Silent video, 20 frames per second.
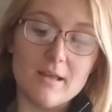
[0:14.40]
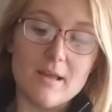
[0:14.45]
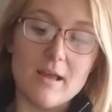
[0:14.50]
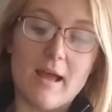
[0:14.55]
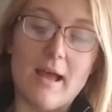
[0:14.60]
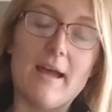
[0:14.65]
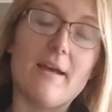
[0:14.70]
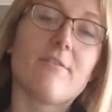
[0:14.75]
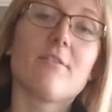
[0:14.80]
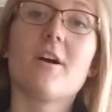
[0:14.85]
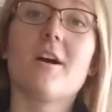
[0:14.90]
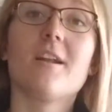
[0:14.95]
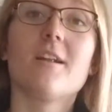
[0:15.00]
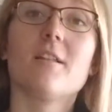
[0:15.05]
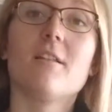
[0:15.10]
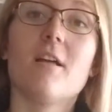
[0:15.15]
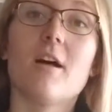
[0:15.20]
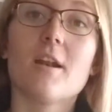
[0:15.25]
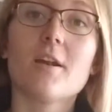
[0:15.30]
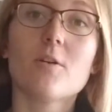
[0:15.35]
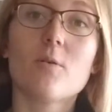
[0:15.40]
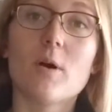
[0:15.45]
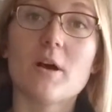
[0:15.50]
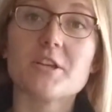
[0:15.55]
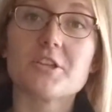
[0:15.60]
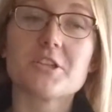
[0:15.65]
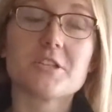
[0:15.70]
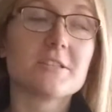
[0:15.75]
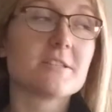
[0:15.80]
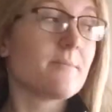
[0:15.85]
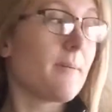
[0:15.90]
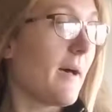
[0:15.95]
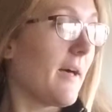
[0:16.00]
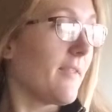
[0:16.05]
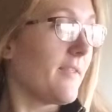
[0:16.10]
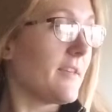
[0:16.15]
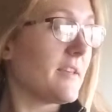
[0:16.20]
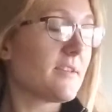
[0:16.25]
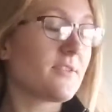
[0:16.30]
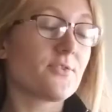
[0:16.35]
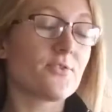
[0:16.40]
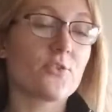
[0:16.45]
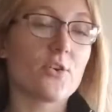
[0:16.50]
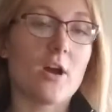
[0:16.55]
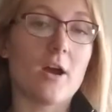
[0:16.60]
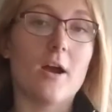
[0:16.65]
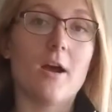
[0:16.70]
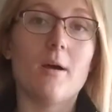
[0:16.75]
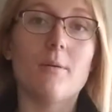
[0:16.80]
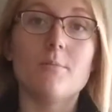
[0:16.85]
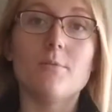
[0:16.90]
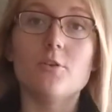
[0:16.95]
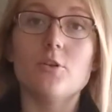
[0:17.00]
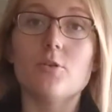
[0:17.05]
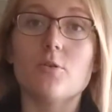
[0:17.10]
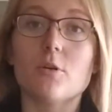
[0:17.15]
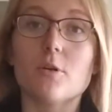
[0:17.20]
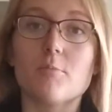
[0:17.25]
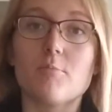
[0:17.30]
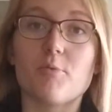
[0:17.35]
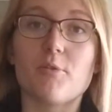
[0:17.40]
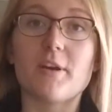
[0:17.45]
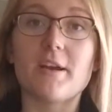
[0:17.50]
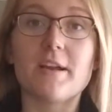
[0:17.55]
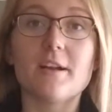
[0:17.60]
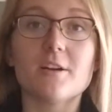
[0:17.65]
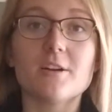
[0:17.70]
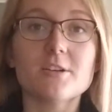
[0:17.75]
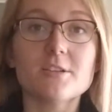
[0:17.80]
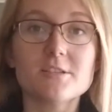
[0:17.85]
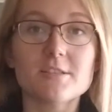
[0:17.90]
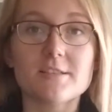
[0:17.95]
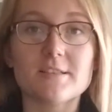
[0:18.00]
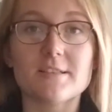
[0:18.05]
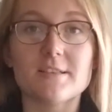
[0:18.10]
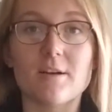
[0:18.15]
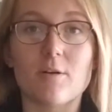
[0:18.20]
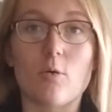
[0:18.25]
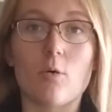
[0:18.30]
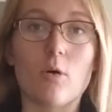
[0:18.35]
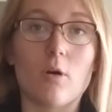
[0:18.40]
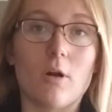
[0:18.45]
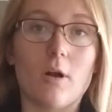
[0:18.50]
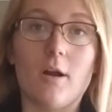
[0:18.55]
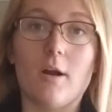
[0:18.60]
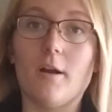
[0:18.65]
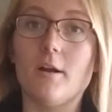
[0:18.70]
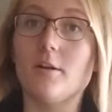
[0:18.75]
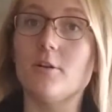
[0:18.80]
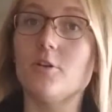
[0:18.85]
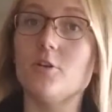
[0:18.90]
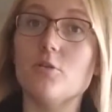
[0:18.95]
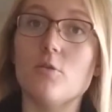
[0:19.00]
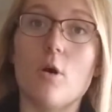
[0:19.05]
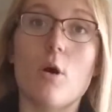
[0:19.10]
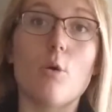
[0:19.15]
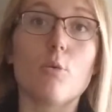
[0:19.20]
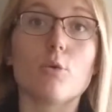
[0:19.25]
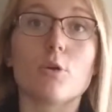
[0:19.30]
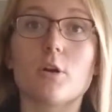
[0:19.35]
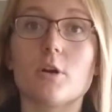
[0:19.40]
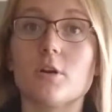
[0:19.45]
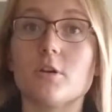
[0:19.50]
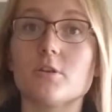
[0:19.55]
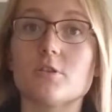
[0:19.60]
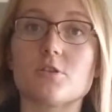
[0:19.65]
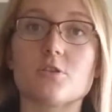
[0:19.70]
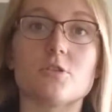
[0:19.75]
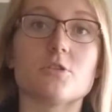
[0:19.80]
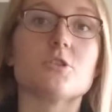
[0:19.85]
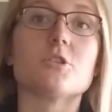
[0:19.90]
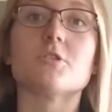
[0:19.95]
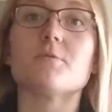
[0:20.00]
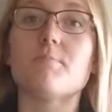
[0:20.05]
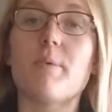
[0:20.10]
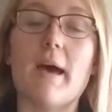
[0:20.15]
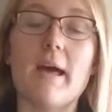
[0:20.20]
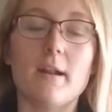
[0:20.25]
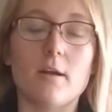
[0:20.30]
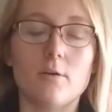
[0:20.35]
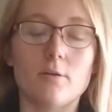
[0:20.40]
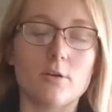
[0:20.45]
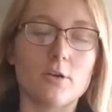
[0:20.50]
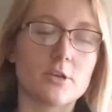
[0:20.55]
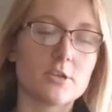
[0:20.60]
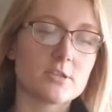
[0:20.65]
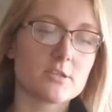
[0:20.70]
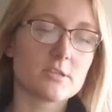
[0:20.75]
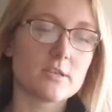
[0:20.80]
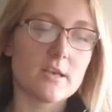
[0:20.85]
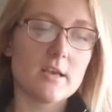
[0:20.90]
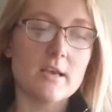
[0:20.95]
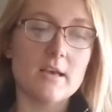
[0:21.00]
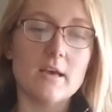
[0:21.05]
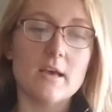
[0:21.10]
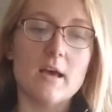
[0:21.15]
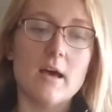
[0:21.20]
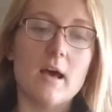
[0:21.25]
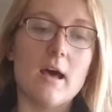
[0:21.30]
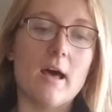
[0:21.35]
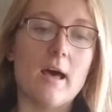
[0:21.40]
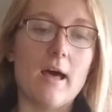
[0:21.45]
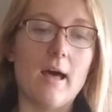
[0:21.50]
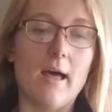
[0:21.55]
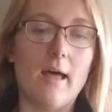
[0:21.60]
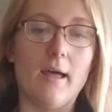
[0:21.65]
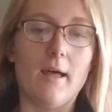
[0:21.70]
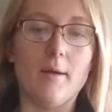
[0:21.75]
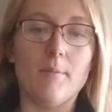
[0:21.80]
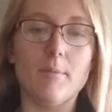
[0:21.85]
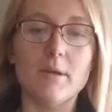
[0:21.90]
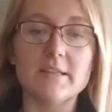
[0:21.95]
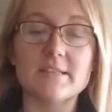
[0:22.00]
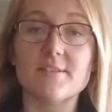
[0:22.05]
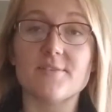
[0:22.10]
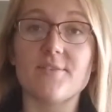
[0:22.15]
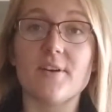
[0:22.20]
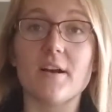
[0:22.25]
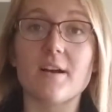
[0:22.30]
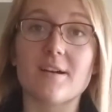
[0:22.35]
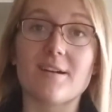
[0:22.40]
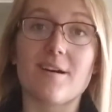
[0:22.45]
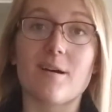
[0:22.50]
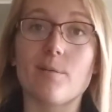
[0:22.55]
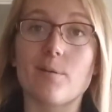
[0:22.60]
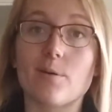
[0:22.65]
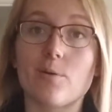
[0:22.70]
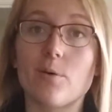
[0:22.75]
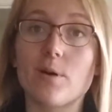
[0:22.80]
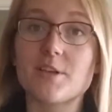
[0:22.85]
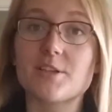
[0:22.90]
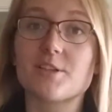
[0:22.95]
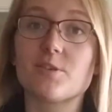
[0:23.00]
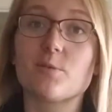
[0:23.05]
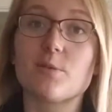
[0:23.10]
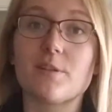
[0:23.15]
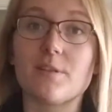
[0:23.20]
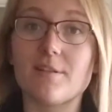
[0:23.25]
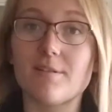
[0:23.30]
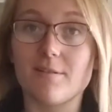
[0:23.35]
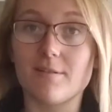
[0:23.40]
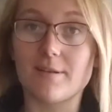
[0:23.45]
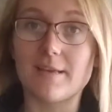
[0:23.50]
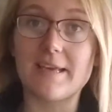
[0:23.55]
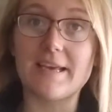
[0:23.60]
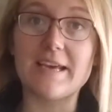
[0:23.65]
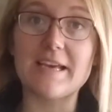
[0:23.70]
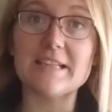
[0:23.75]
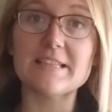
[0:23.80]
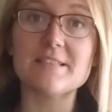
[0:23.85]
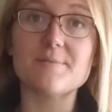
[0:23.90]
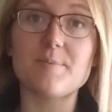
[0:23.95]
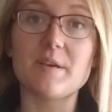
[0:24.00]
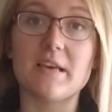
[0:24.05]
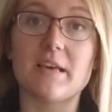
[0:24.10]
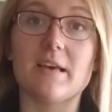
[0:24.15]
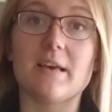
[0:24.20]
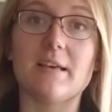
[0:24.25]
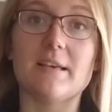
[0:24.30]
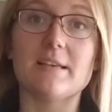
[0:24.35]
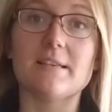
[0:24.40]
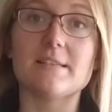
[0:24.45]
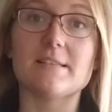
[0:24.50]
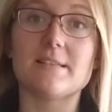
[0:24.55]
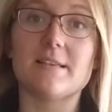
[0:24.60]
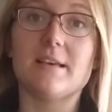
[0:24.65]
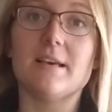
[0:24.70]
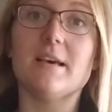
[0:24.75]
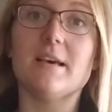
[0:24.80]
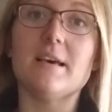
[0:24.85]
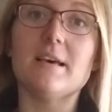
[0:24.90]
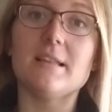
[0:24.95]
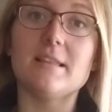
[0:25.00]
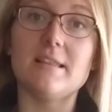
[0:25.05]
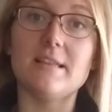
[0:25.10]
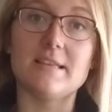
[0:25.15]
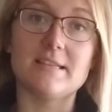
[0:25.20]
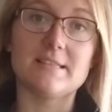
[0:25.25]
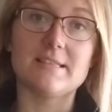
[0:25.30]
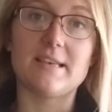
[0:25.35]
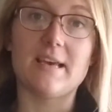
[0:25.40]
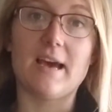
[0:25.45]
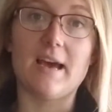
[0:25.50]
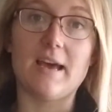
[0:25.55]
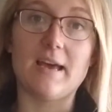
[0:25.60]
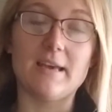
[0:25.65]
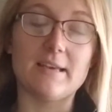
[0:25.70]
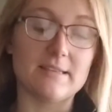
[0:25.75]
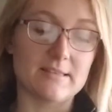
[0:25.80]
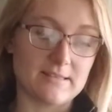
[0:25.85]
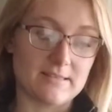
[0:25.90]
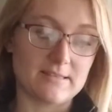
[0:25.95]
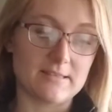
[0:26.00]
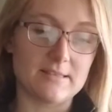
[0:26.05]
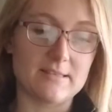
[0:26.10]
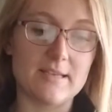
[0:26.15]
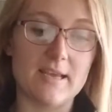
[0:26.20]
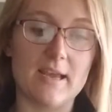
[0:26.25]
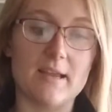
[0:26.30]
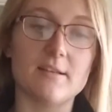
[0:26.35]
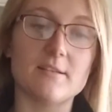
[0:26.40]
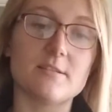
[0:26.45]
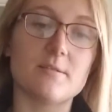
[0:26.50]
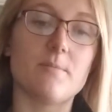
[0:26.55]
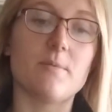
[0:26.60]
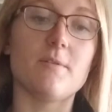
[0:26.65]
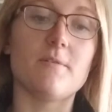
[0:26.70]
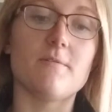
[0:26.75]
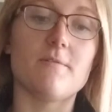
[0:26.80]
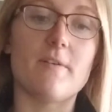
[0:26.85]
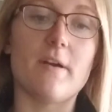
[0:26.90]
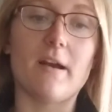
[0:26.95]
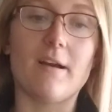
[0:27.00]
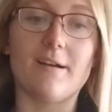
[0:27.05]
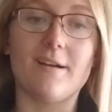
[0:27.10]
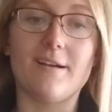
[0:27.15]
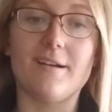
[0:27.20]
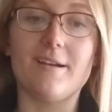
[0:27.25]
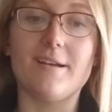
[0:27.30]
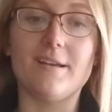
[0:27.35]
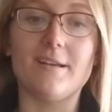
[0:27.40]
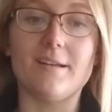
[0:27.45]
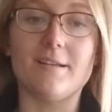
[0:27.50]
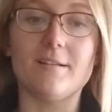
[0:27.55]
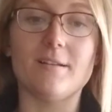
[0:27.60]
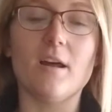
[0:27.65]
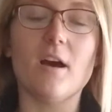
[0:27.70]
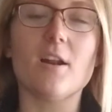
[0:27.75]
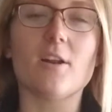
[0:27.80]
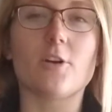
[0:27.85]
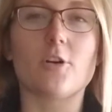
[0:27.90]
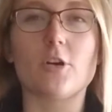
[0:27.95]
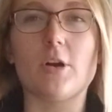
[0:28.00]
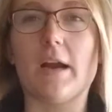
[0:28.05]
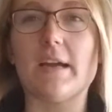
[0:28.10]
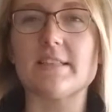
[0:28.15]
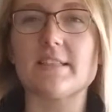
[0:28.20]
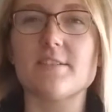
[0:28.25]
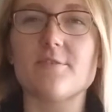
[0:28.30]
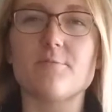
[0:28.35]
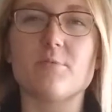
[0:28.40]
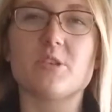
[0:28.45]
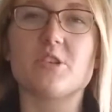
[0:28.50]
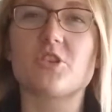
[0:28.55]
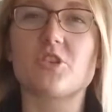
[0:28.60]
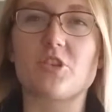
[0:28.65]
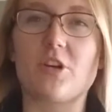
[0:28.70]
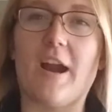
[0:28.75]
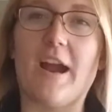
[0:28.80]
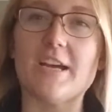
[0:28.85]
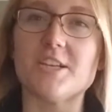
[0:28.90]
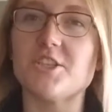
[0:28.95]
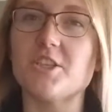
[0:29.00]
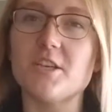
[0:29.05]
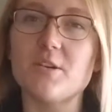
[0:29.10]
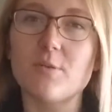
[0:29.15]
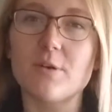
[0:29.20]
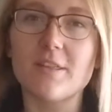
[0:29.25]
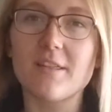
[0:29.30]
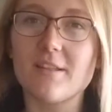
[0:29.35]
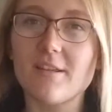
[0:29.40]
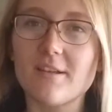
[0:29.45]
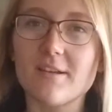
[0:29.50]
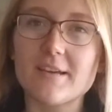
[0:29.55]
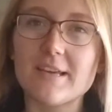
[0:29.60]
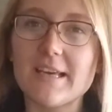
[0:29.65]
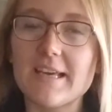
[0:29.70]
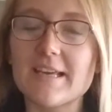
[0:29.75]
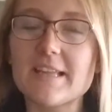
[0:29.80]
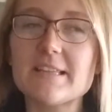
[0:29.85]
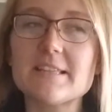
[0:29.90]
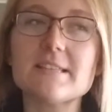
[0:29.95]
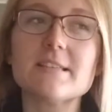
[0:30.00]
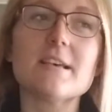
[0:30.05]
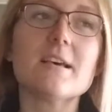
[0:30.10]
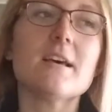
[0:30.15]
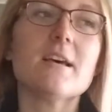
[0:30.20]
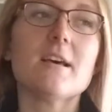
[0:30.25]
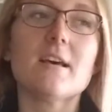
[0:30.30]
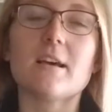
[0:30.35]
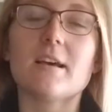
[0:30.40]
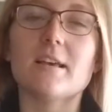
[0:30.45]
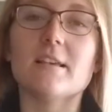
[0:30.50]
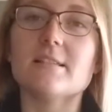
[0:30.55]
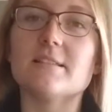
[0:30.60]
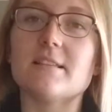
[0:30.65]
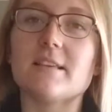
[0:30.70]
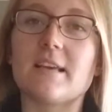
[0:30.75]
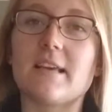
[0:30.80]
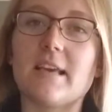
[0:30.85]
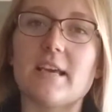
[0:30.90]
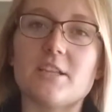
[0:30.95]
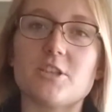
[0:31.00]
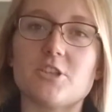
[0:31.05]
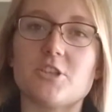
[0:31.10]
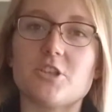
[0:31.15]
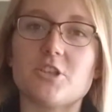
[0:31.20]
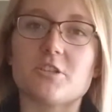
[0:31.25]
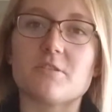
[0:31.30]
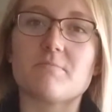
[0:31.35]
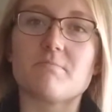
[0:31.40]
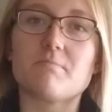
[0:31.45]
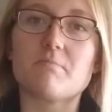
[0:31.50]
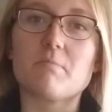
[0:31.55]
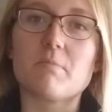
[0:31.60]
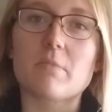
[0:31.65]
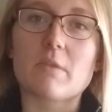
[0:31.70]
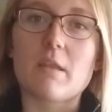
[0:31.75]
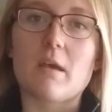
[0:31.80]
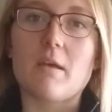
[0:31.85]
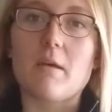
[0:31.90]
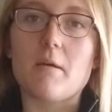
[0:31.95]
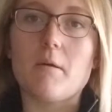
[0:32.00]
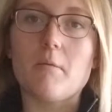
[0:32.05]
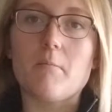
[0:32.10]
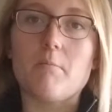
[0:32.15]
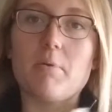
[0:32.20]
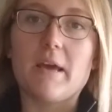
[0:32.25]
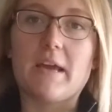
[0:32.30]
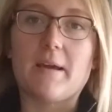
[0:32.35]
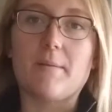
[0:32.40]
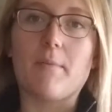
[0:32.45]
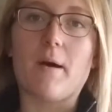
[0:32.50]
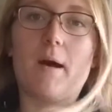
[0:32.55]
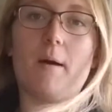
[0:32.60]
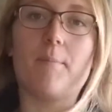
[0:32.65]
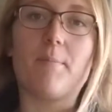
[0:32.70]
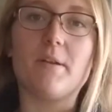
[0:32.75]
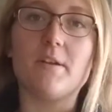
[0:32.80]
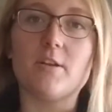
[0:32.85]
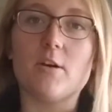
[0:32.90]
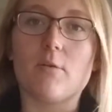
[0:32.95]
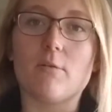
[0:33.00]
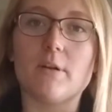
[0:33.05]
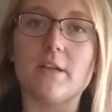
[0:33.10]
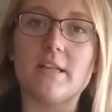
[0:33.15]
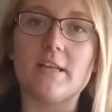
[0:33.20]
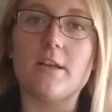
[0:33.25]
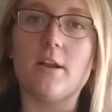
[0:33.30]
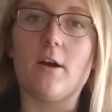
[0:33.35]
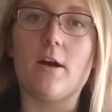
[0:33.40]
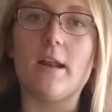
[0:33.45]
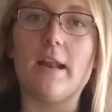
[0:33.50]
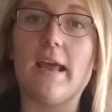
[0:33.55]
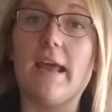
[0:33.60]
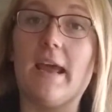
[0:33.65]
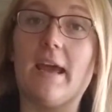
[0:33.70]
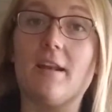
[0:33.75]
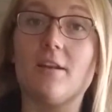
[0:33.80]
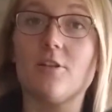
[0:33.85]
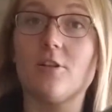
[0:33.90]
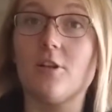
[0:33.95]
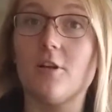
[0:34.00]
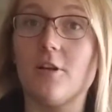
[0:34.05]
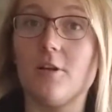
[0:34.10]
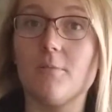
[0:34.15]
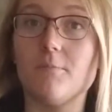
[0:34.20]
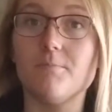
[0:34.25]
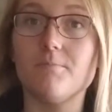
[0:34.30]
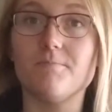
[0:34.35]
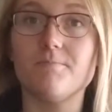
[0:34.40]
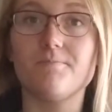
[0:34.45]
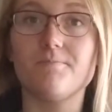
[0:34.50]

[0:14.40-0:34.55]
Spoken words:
I've gotten a lot of questions about this from newer breeders or new owners or just pet owners. It's a very common question with little kids because these guys tend to be very, not aggressive, but scratchy with little kids, because the kids just pick them up and don't really know how to handle them